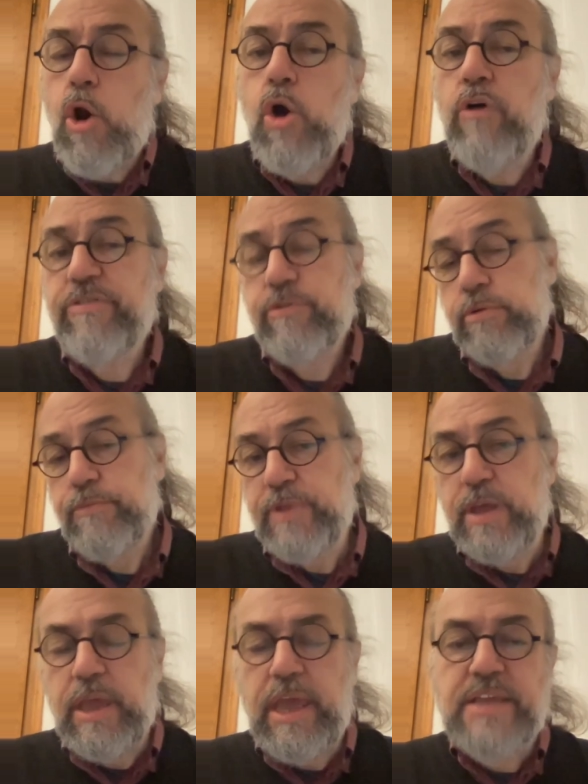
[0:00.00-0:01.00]
Other
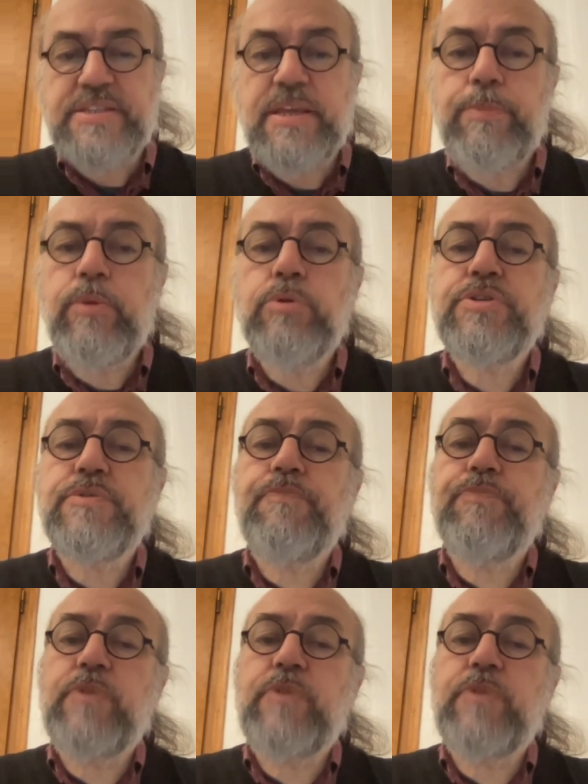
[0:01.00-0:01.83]
examples: